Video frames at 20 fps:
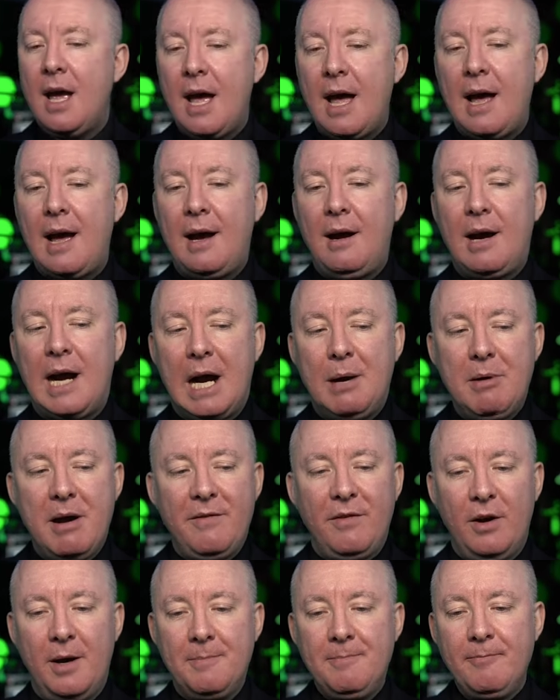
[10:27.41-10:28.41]

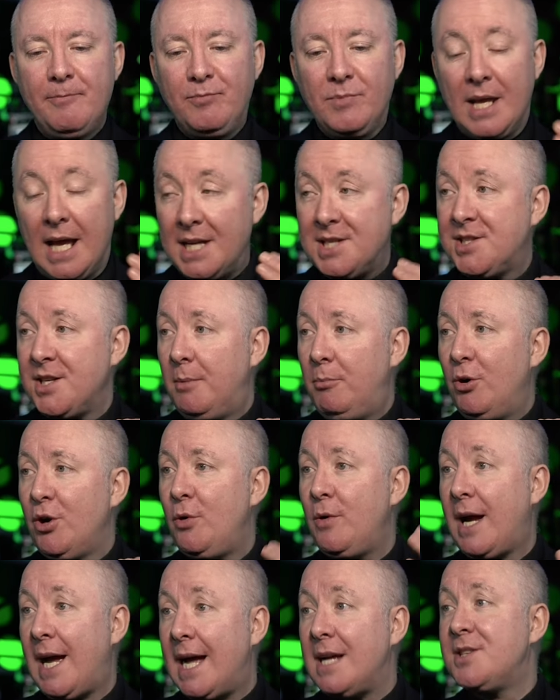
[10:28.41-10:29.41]
However, as someone
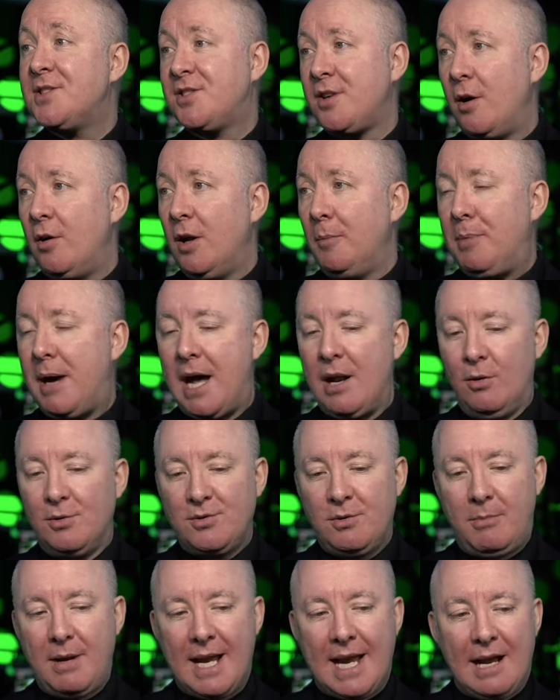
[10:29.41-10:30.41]
who has solar panels
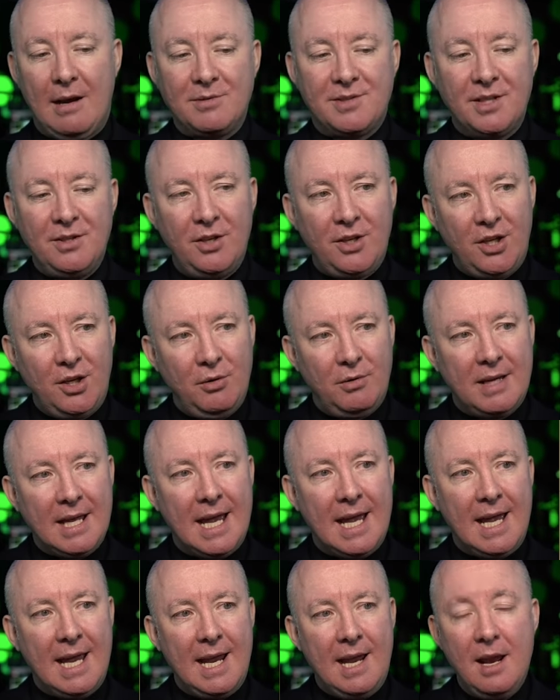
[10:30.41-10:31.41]
on my house in the
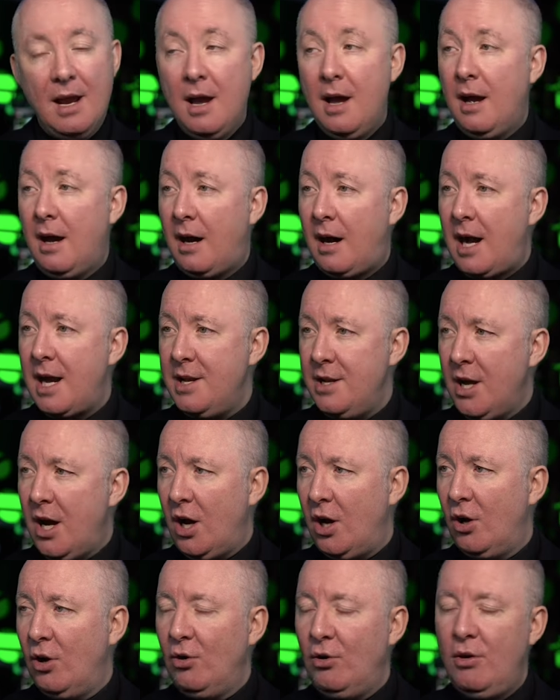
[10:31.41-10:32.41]
UK, I
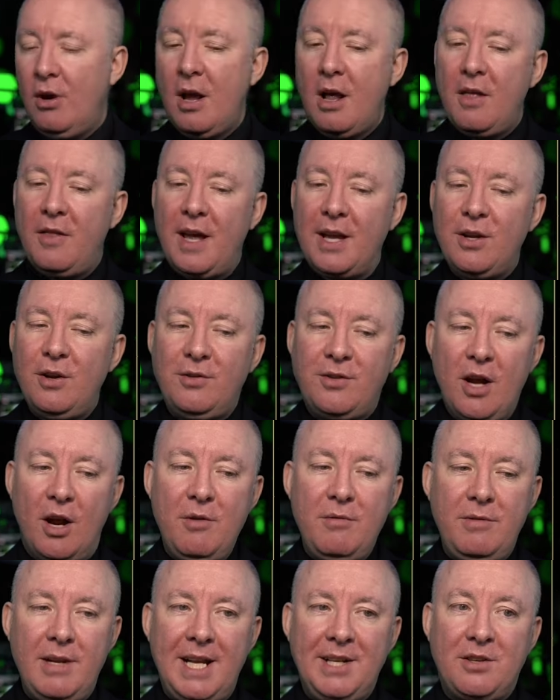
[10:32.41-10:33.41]
know that you
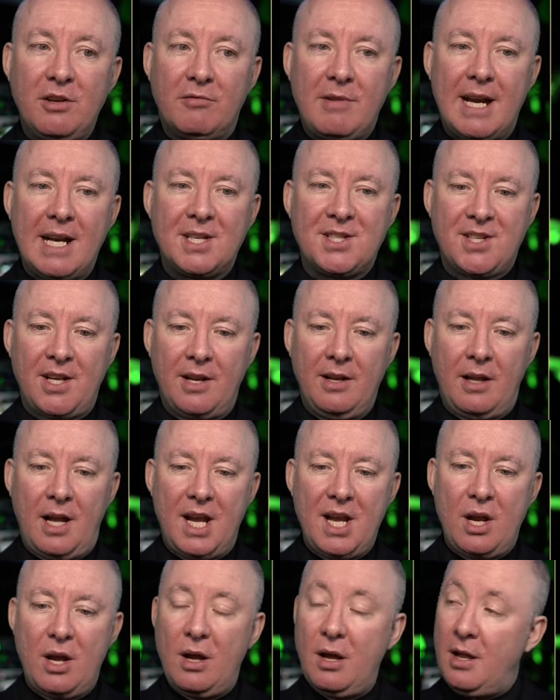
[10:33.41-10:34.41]
don't need direct
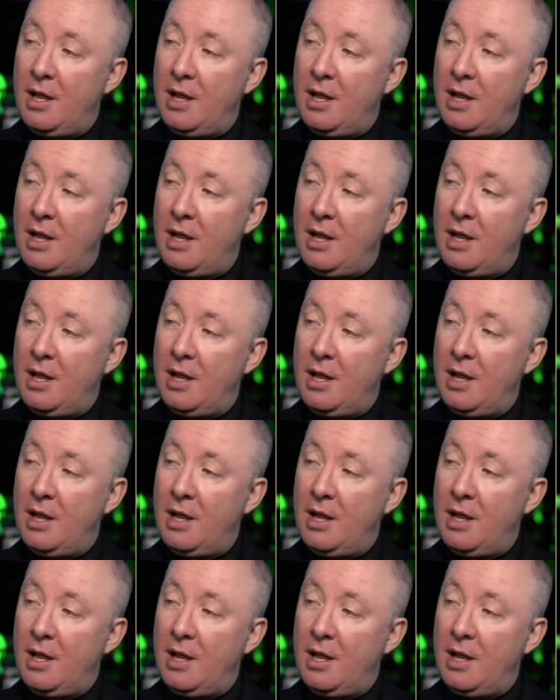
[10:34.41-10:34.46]
sunlight